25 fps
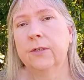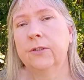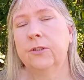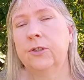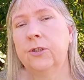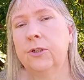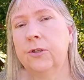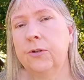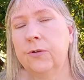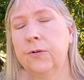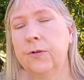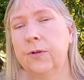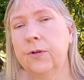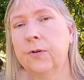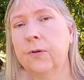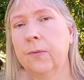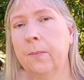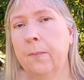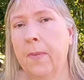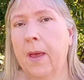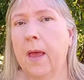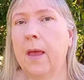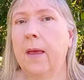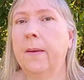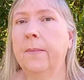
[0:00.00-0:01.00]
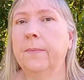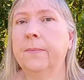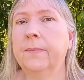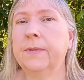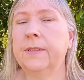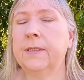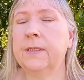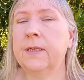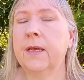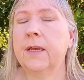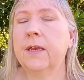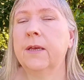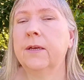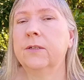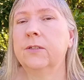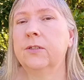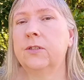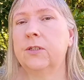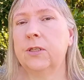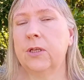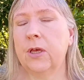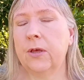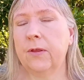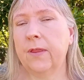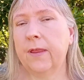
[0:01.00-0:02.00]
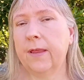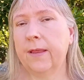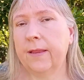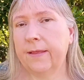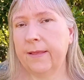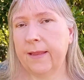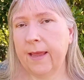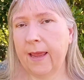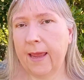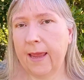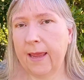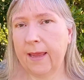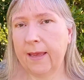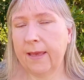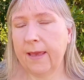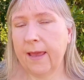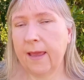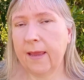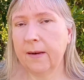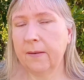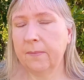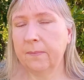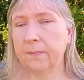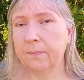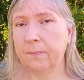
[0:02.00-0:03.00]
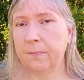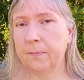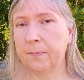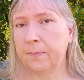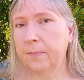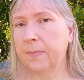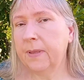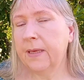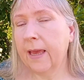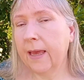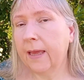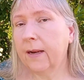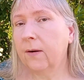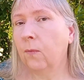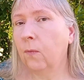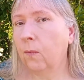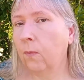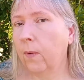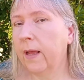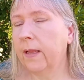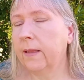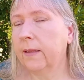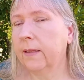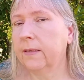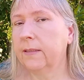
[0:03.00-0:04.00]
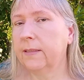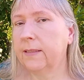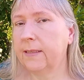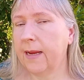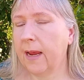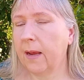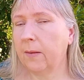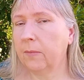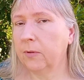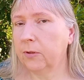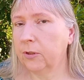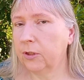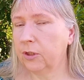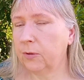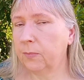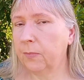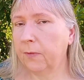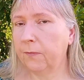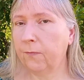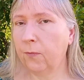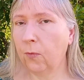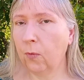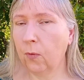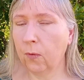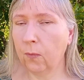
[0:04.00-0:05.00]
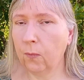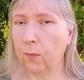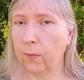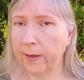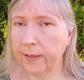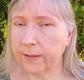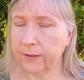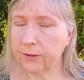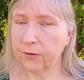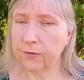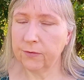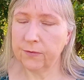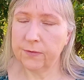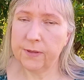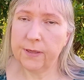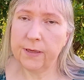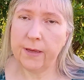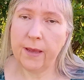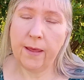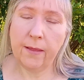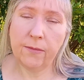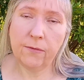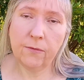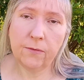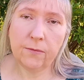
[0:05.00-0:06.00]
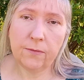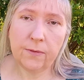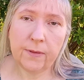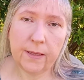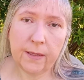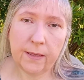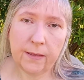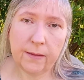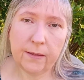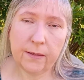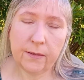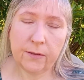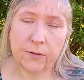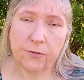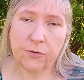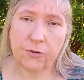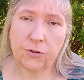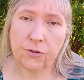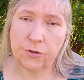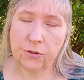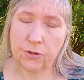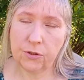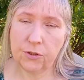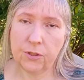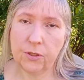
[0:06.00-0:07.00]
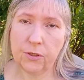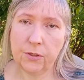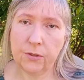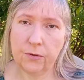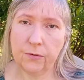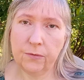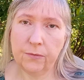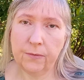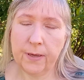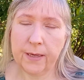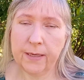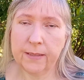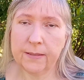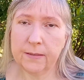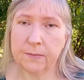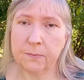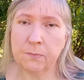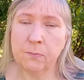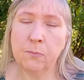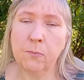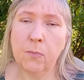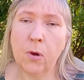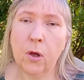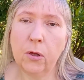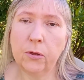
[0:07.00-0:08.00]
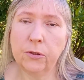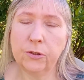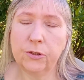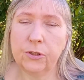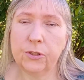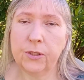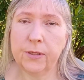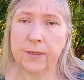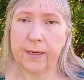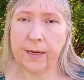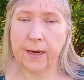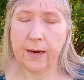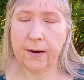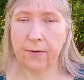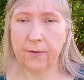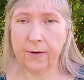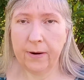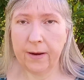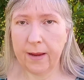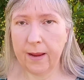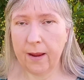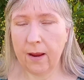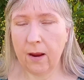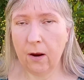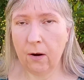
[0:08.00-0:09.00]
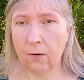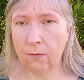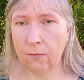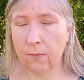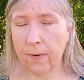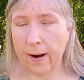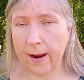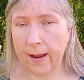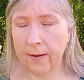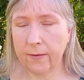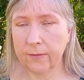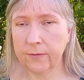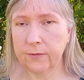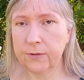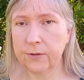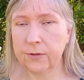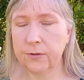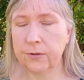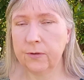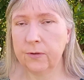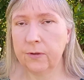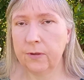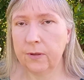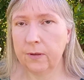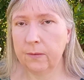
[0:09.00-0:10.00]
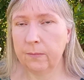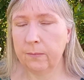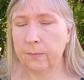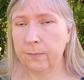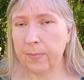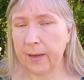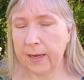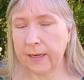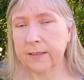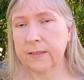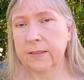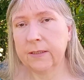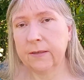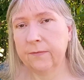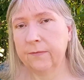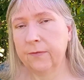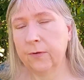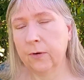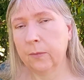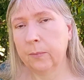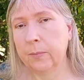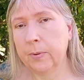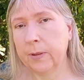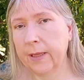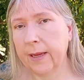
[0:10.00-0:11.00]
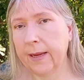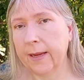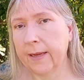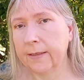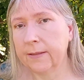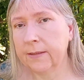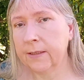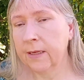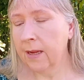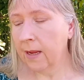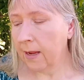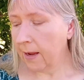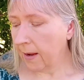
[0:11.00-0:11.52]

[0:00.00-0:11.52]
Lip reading: to your mums so that they can get well established before winter. The other thing that you should do is mulch the area around the base of your plant.